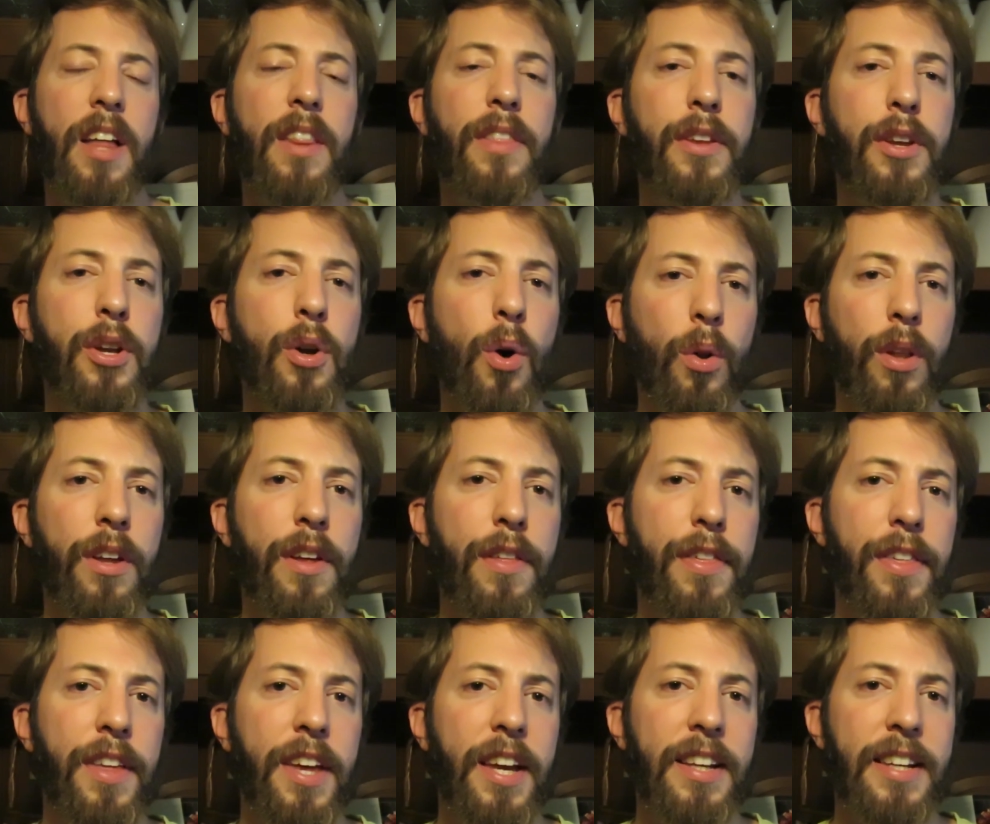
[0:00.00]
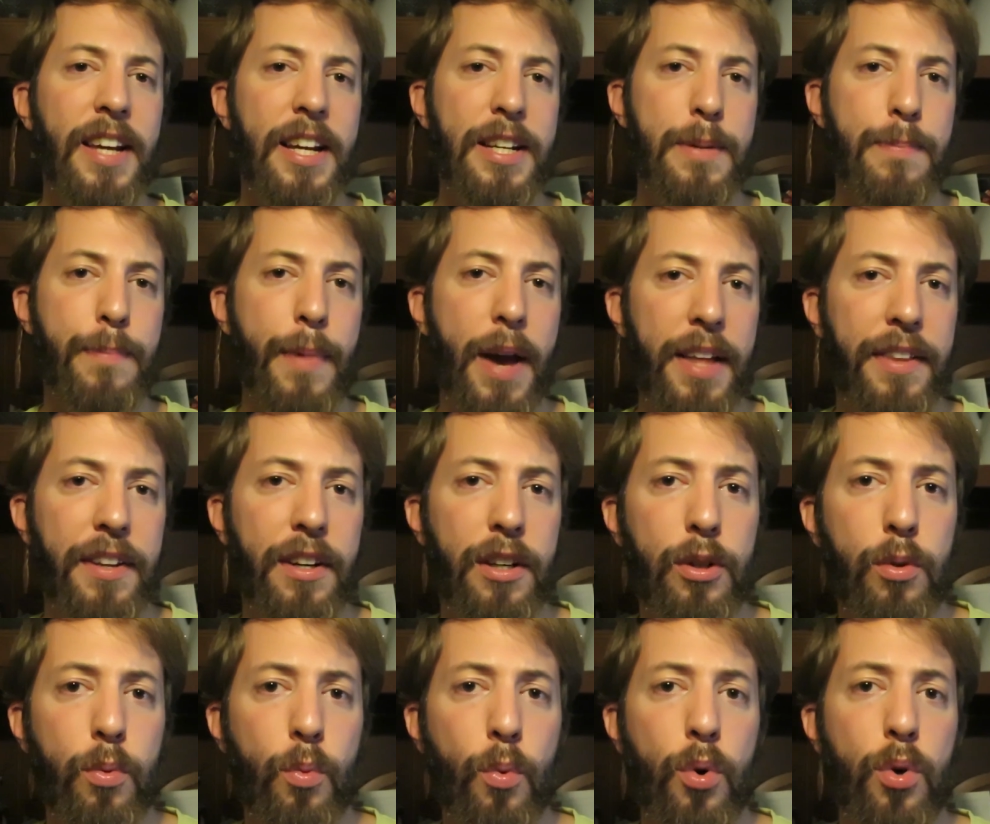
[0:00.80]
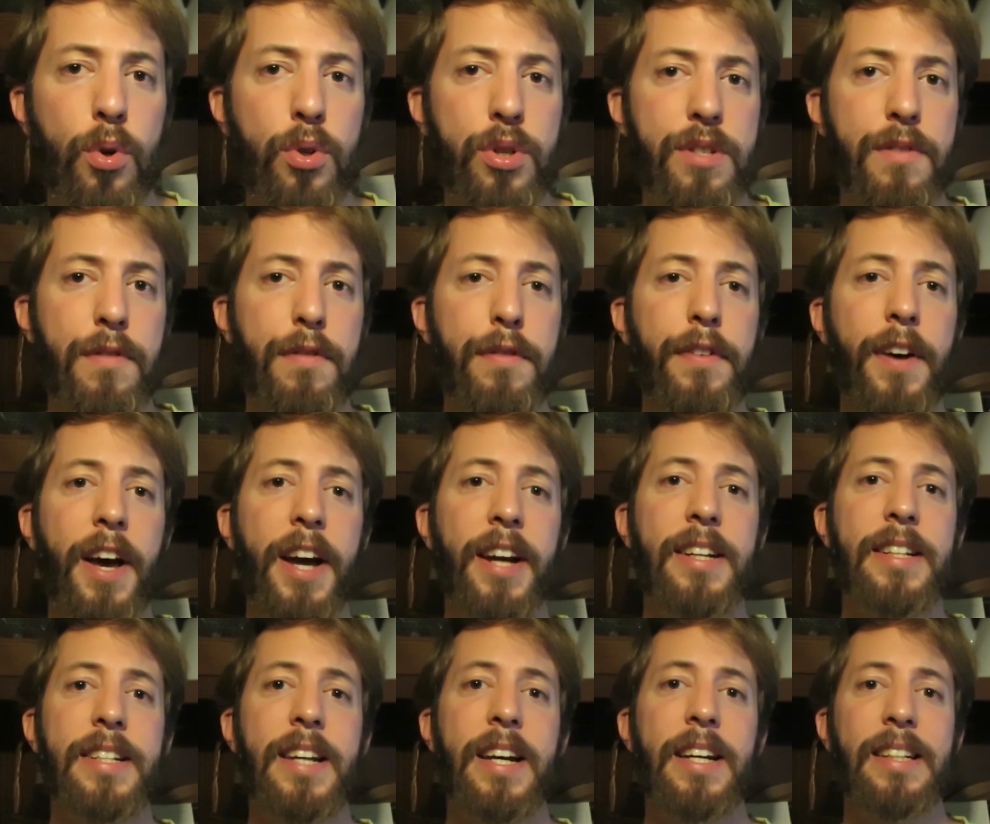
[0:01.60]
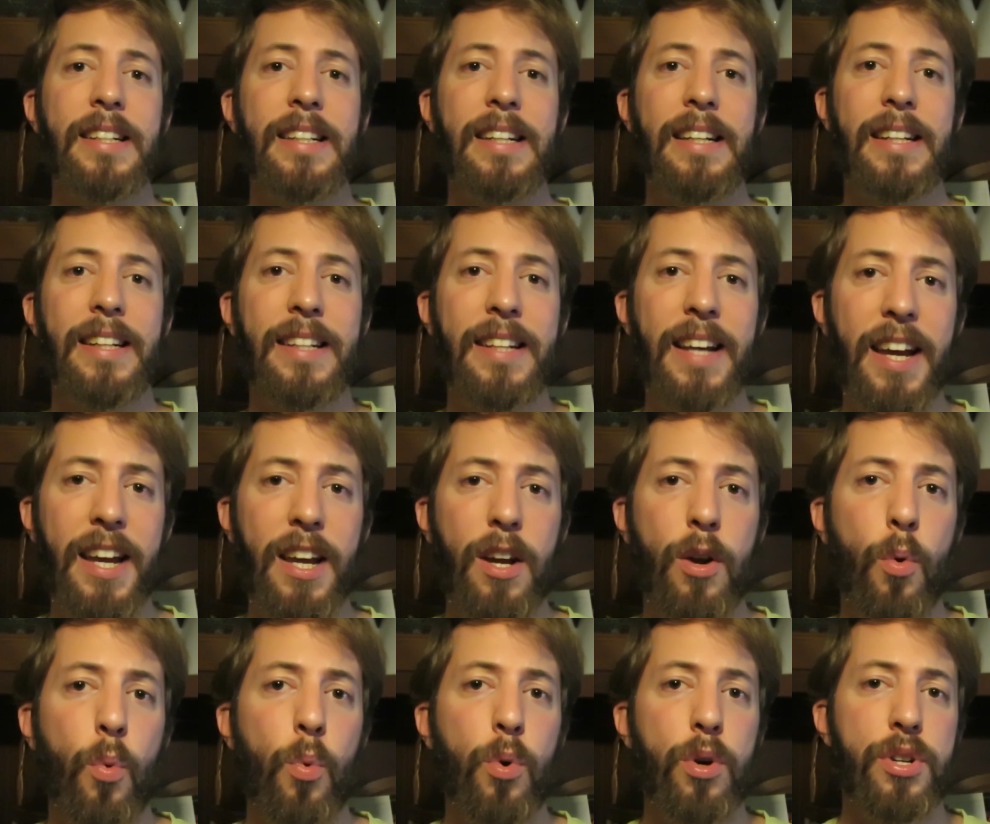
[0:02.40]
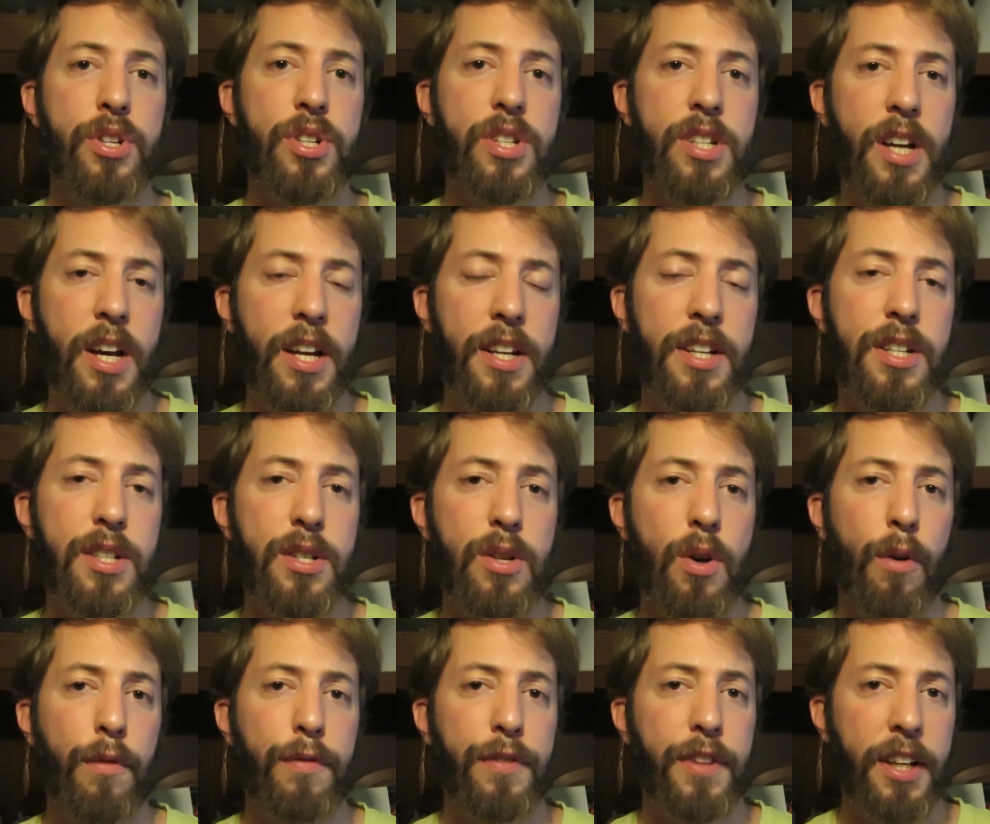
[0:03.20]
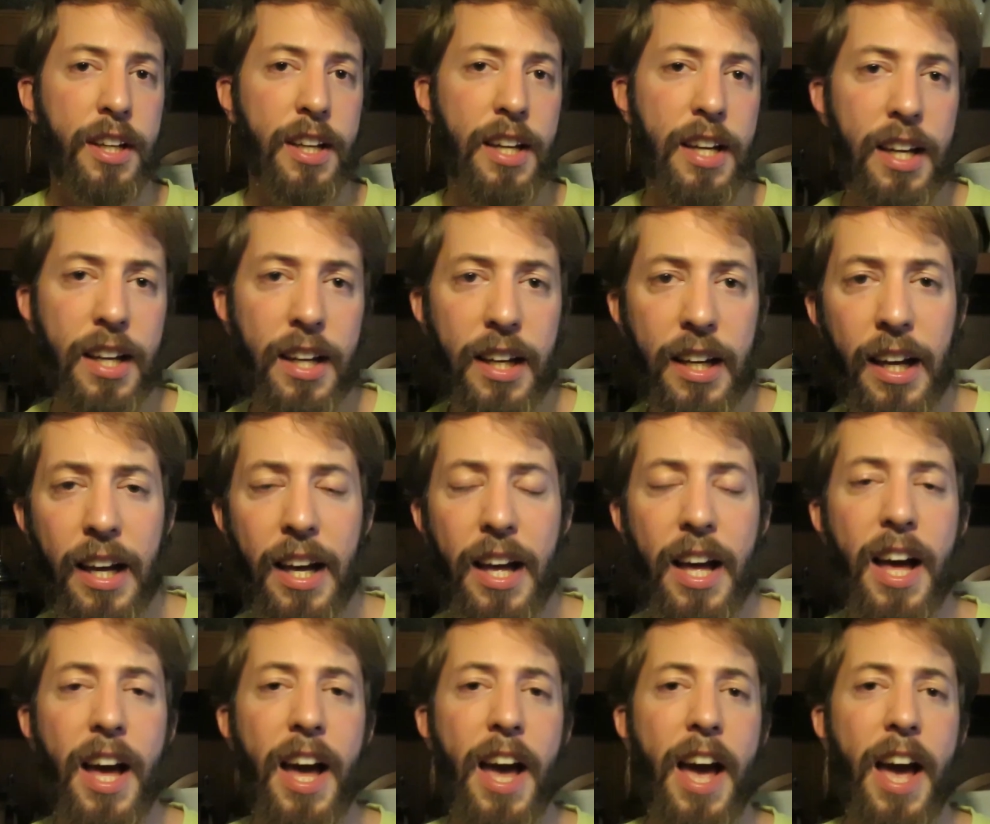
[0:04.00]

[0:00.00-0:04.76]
The only thing that mattered was the fact that they were sons of the king